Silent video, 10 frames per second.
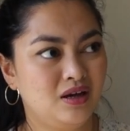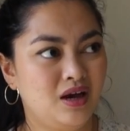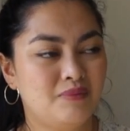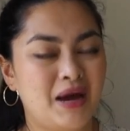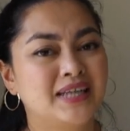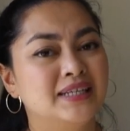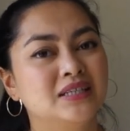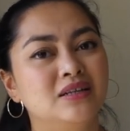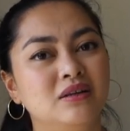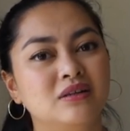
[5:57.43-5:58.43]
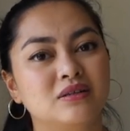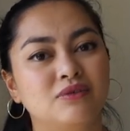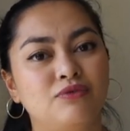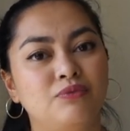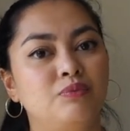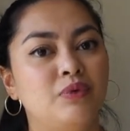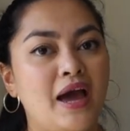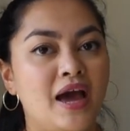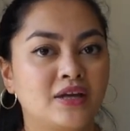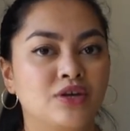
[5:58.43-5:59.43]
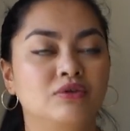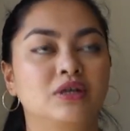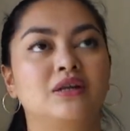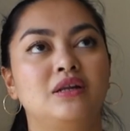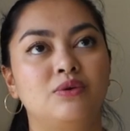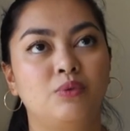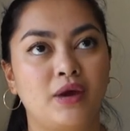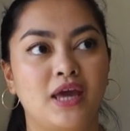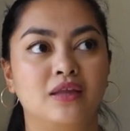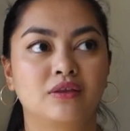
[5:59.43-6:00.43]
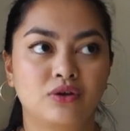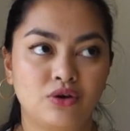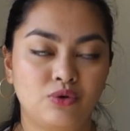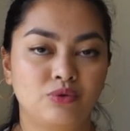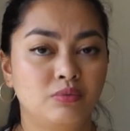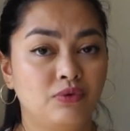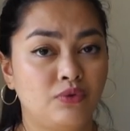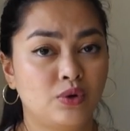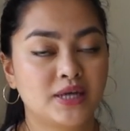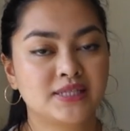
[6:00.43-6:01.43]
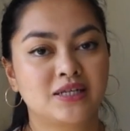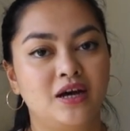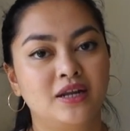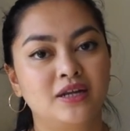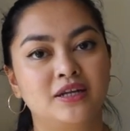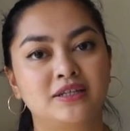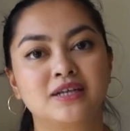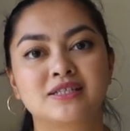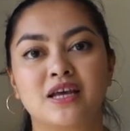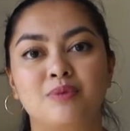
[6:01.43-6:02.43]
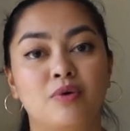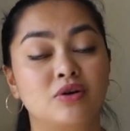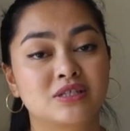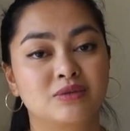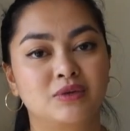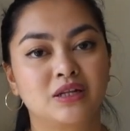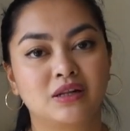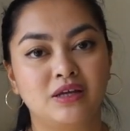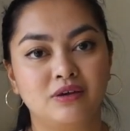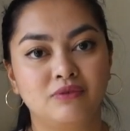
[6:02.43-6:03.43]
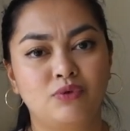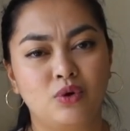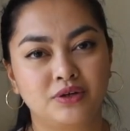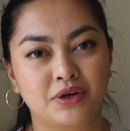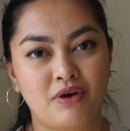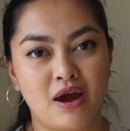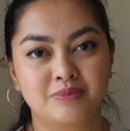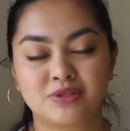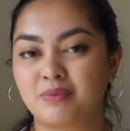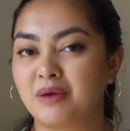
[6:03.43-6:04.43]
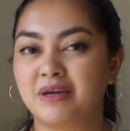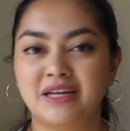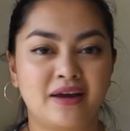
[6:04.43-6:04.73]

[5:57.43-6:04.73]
I didn't accurately weigh the cone before I started. It does say approximately 400 grams, so maybe it